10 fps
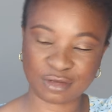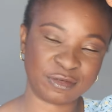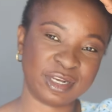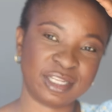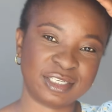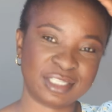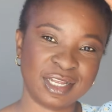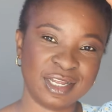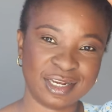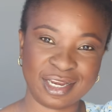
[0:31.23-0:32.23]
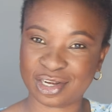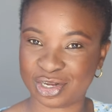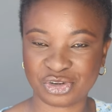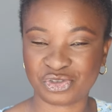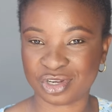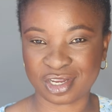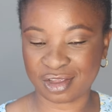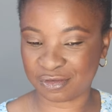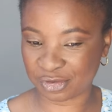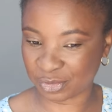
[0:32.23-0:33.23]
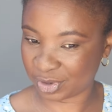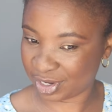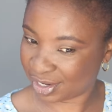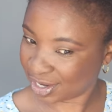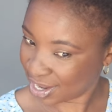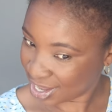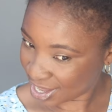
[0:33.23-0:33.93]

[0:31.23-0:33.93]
level it like literally every week,